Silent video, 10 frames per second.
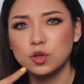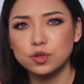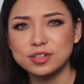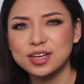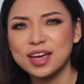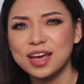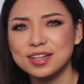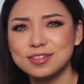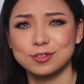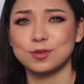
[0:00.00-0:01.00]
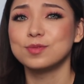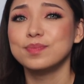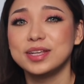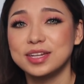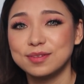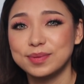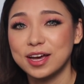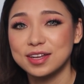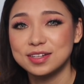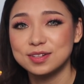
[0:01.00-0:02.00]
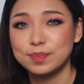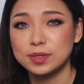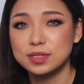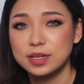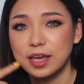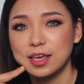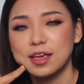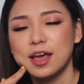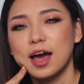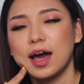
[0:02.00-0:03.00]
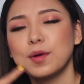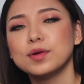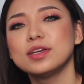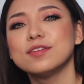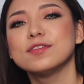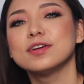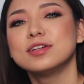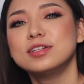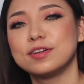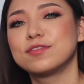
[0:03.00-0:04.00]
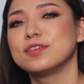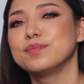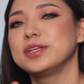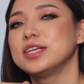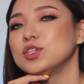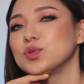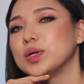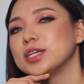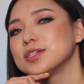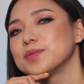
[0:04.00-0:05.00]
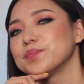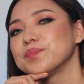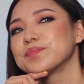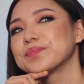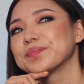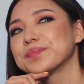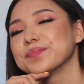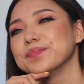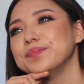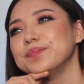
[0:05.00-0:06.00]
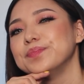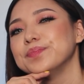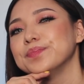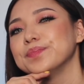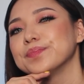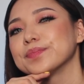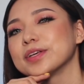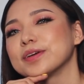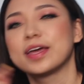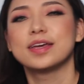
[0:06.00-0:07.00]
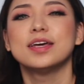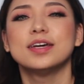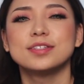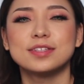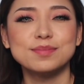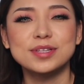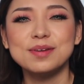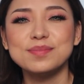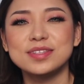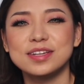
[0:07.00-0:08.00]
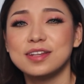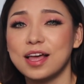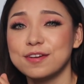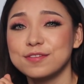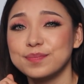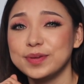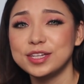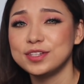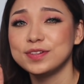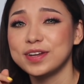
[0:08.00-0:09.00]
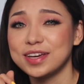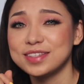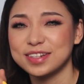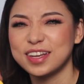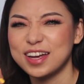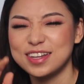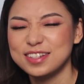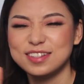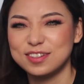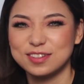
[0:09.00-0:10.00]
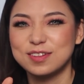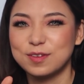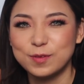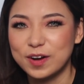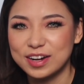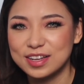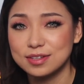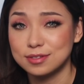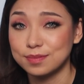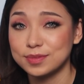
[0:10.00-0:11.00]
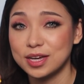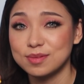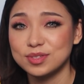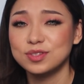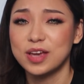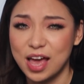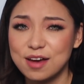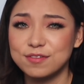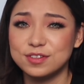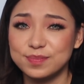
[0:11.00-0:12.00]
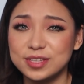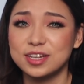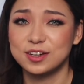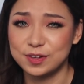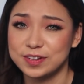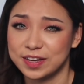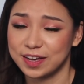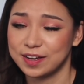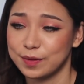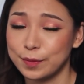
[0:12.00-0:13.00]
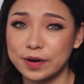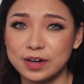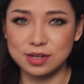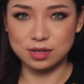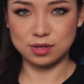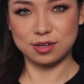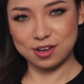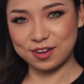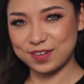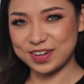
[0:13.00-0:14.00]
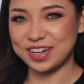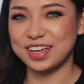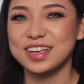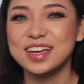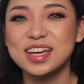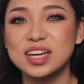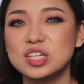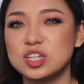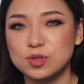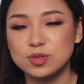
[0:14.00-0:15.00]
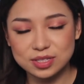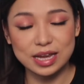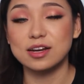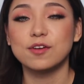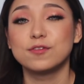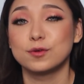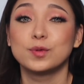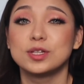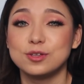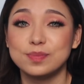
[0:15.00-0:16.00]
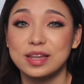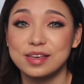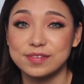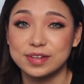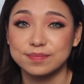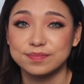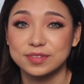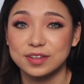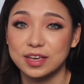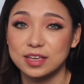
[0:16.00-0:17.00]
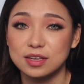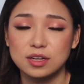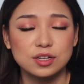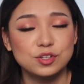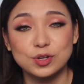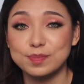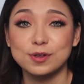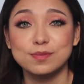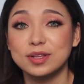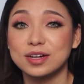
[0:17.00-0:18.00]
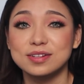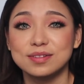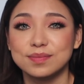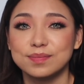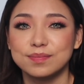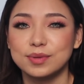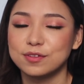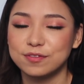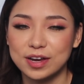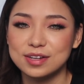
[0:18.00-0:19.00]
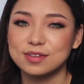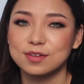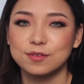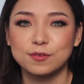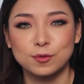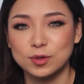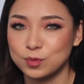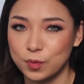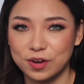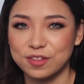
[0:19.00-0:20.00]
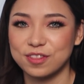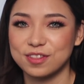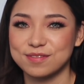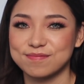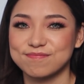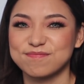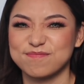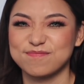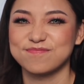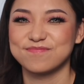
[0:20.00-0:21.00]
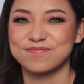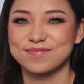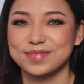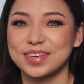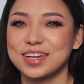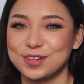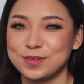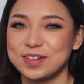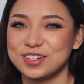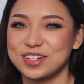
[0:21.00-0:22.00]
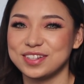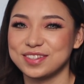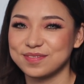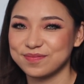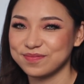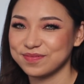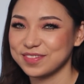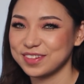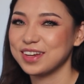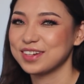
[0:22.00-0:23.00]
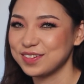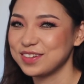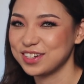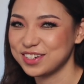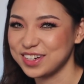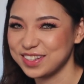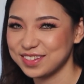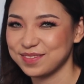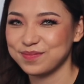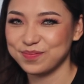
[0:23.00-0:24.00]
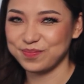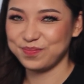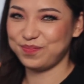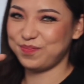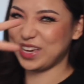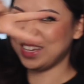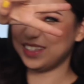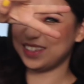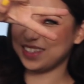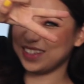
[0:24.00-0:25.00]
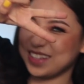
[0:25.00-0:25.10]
Gunda has its own meaning behind it, but today I want to give a different meaning to it. Okay. Sometimes in life, being too nice and kind does not work. Sometimes you have to be a Gunda or a Gundini to stand up for what you believe in. Okay, drip no blood, but fight for what's worth. Get Gunda shades. Get Gunda shades. Peace.